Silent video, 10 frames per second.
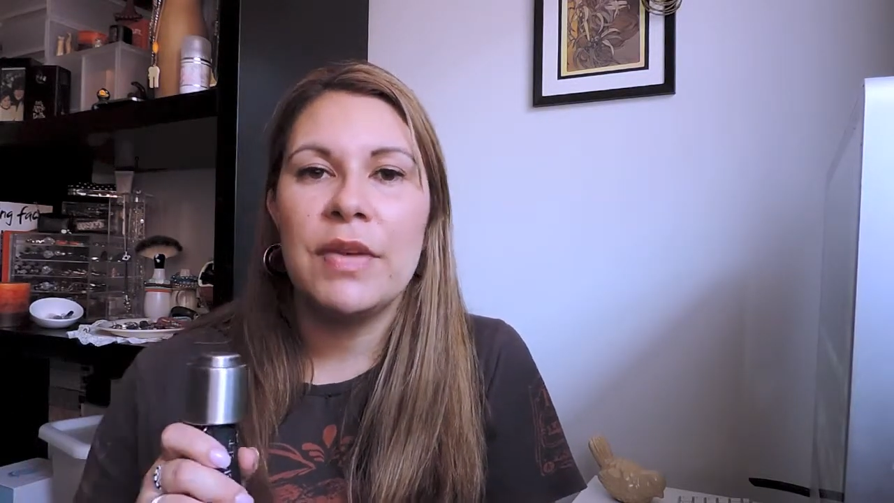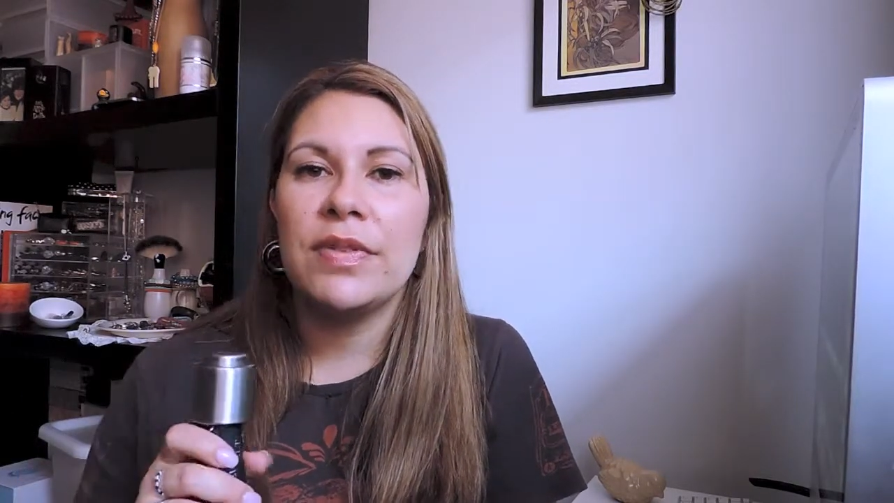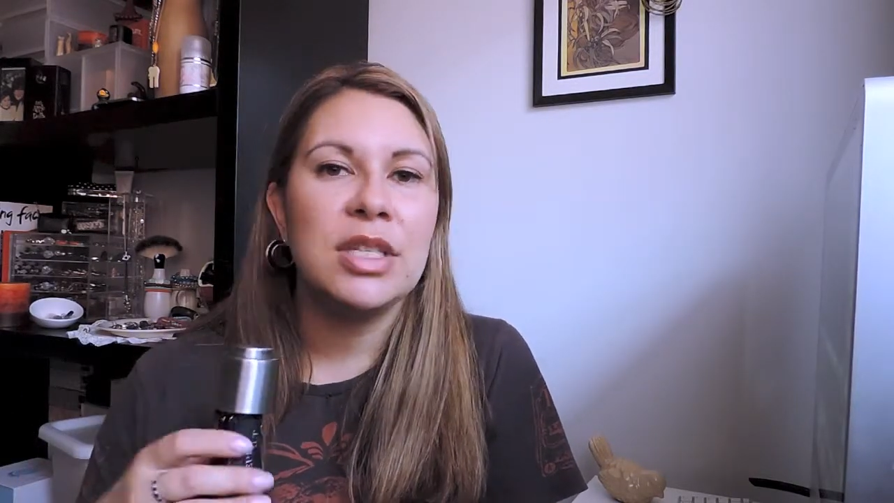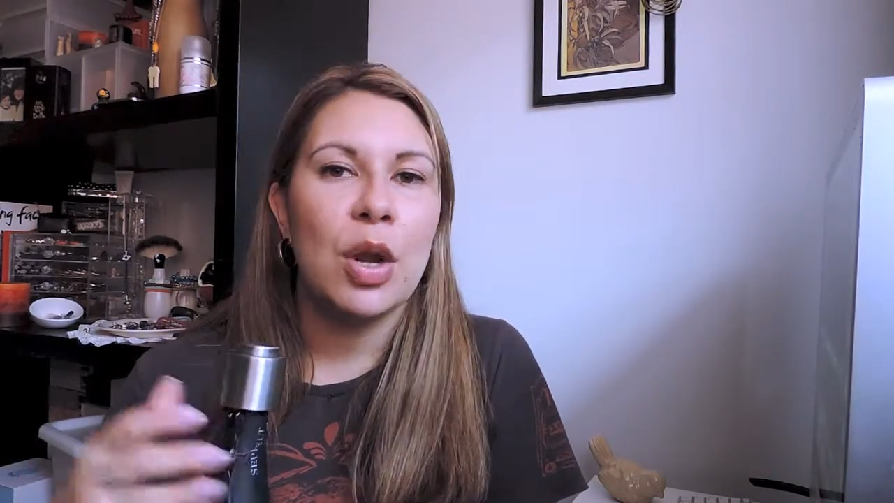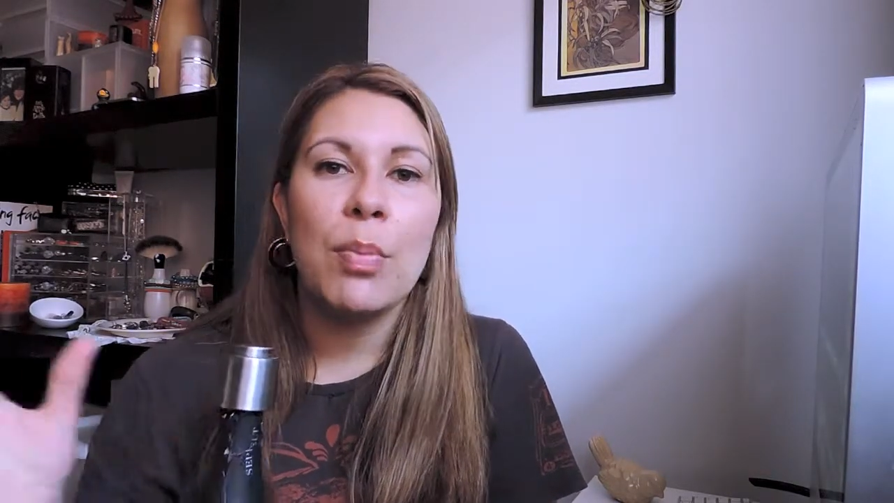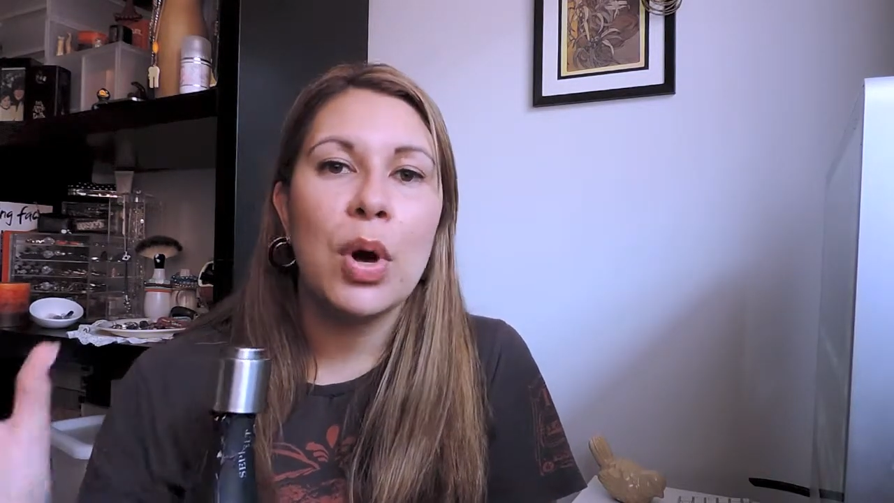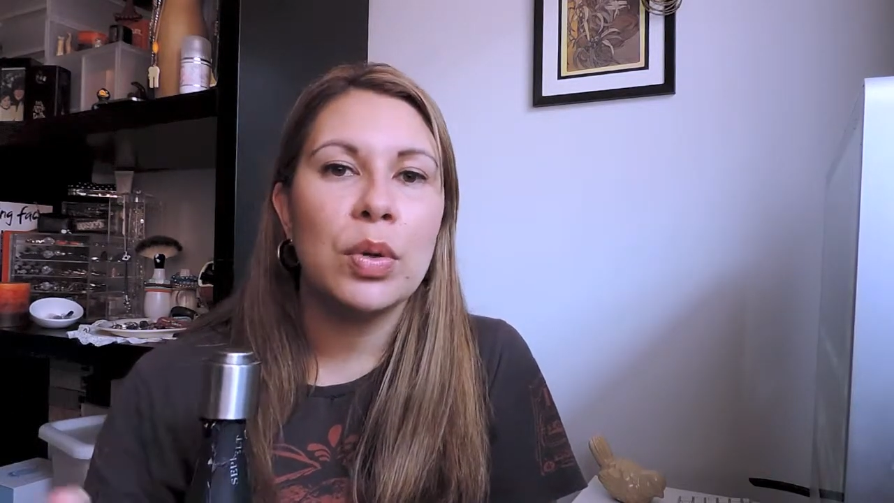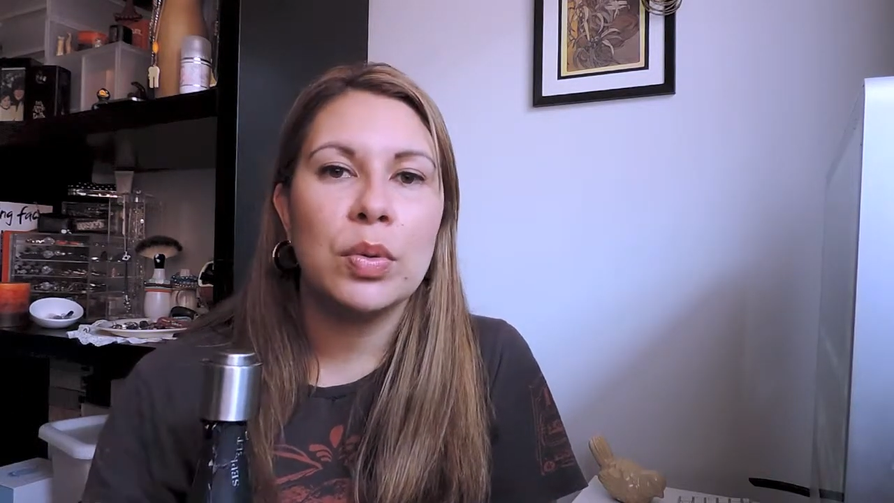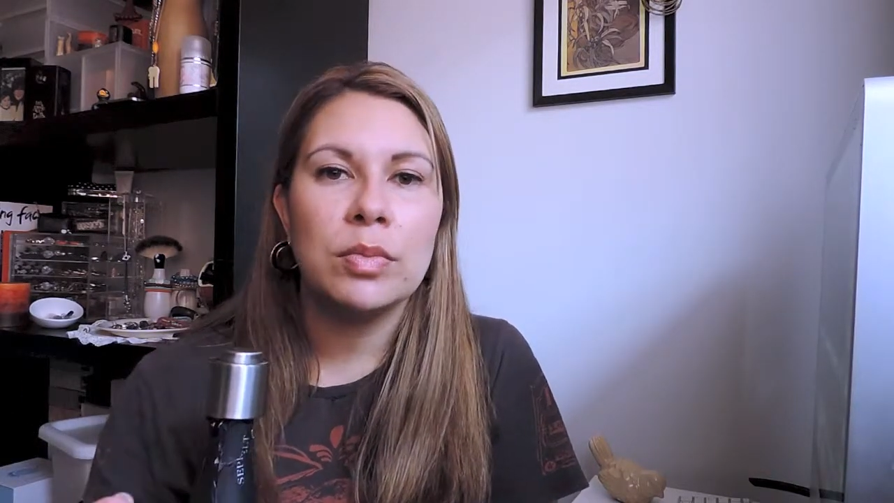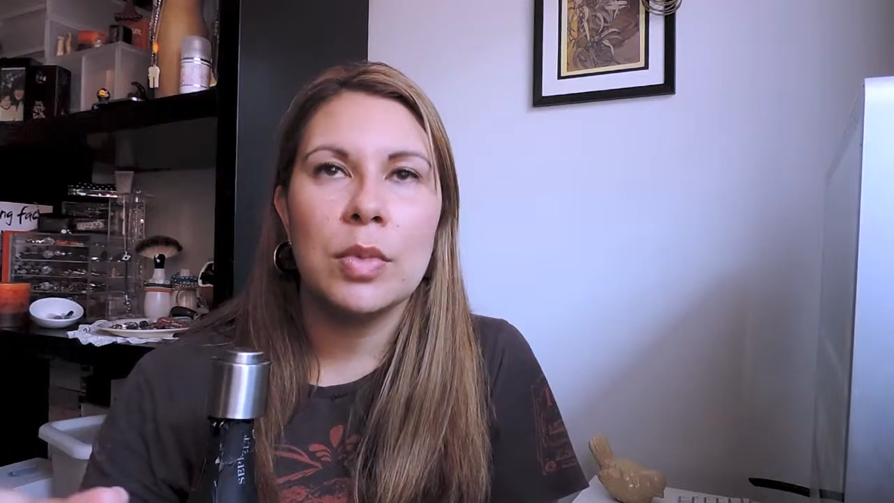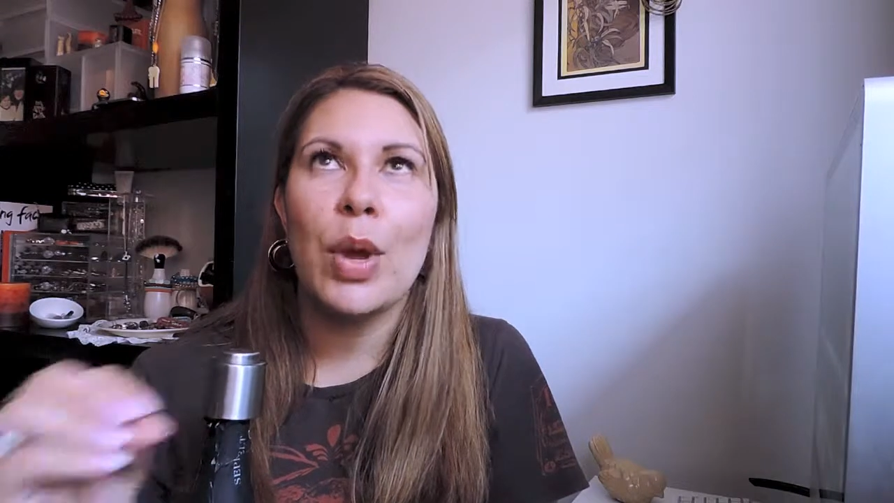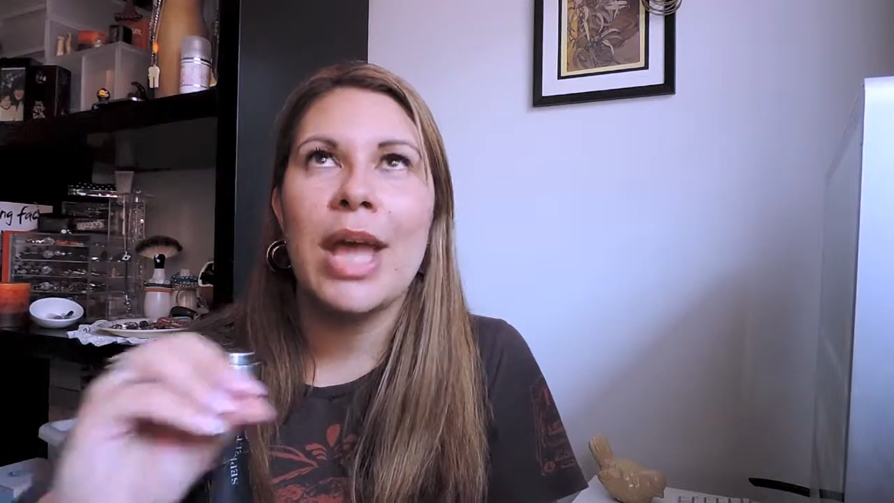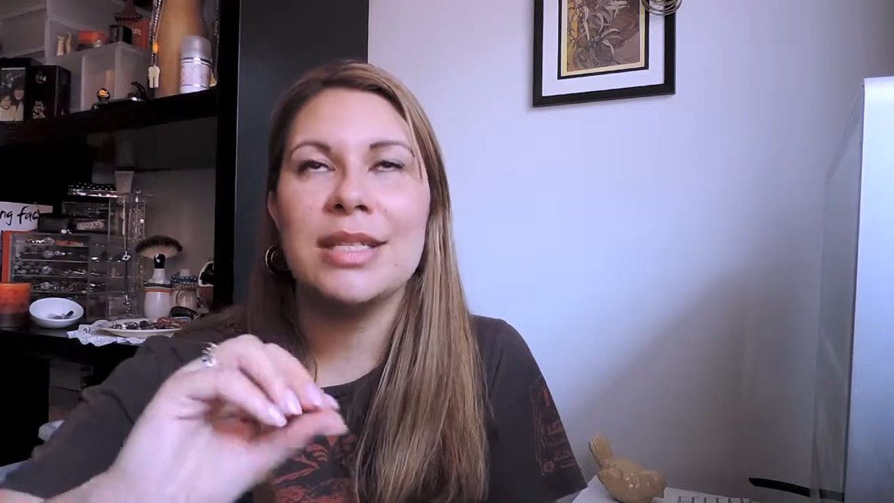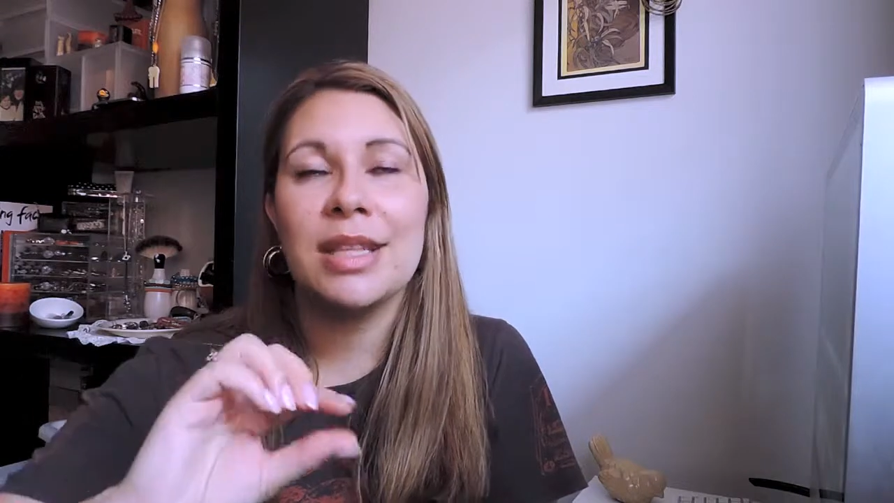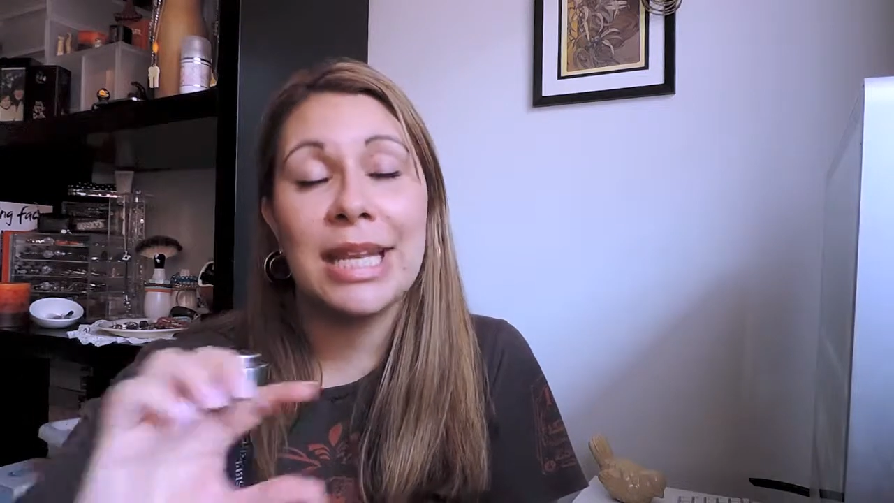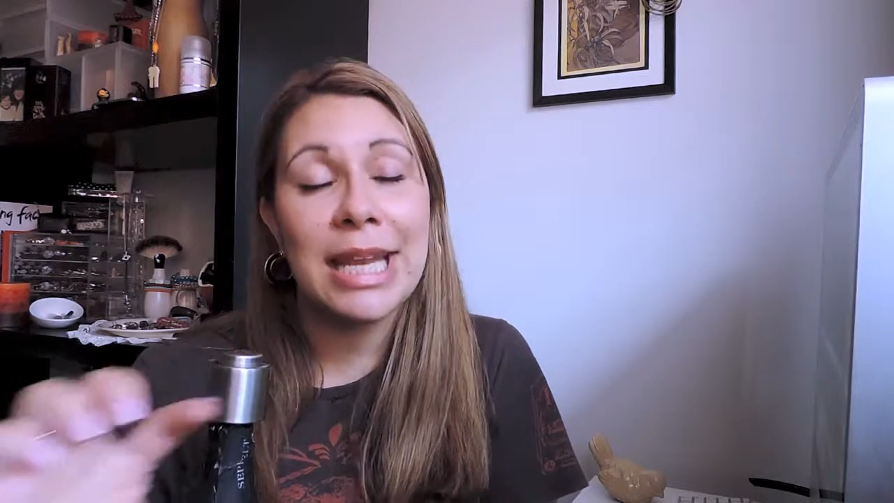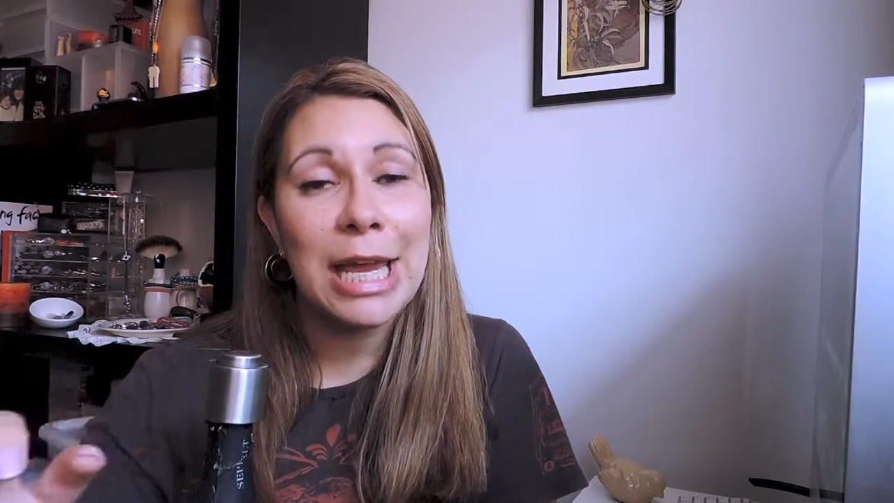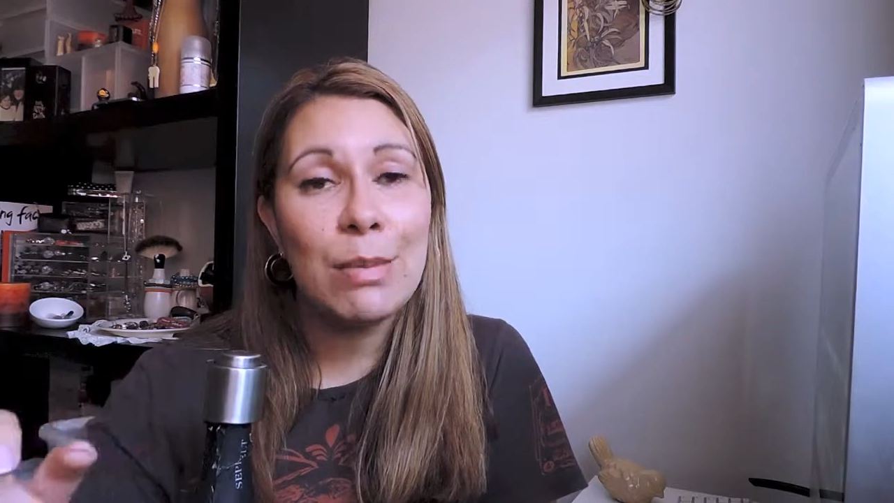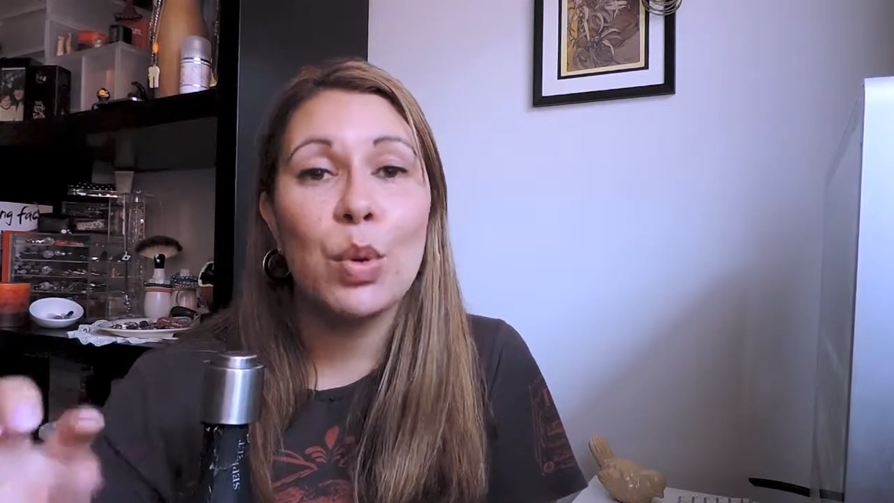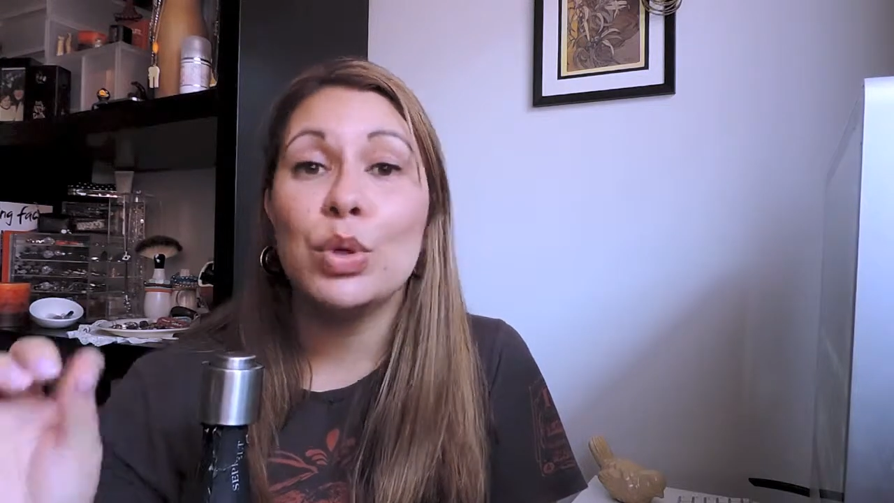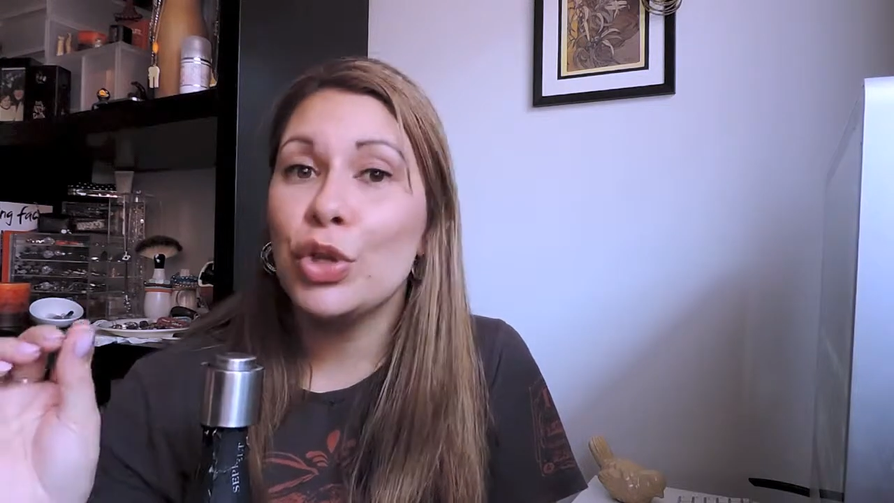if it's bottled or has the label